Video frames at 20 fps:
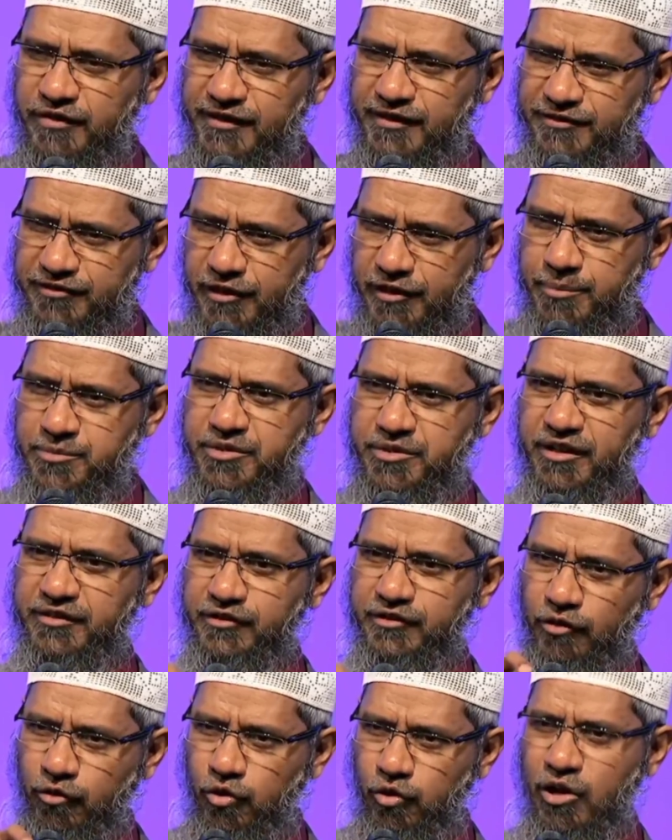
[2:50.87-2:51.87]
the scriptures,
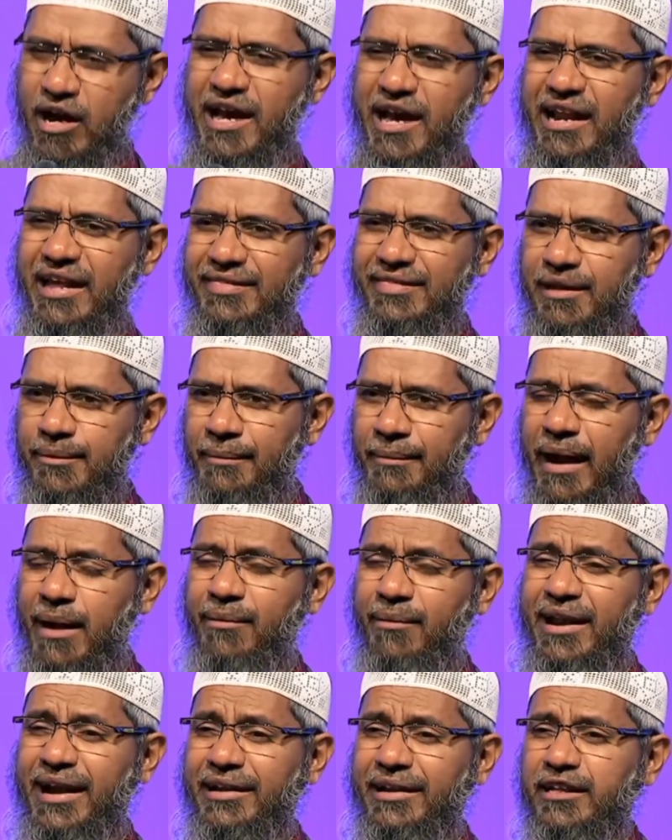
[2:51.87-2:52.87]
the Quran and the
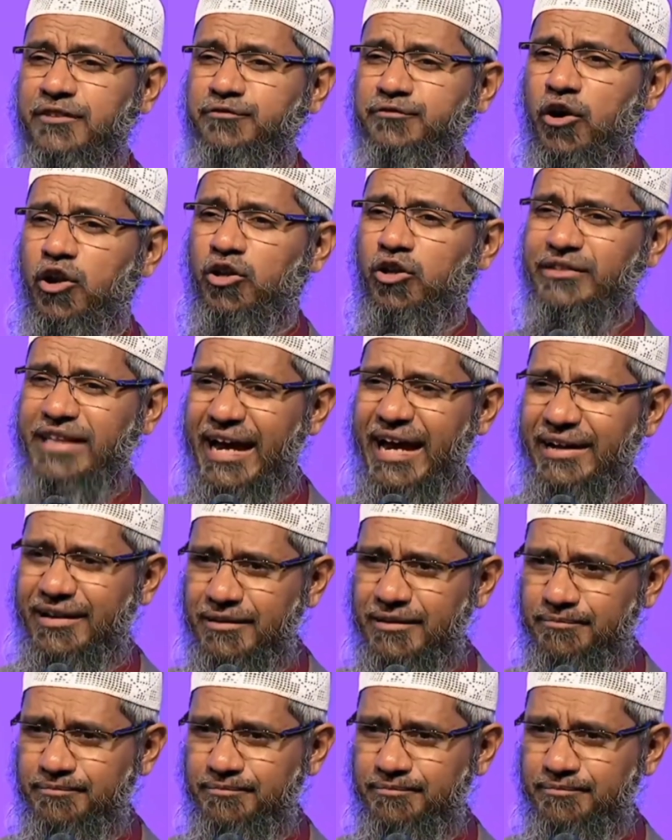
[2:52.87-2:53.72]
Bible, at least follow that.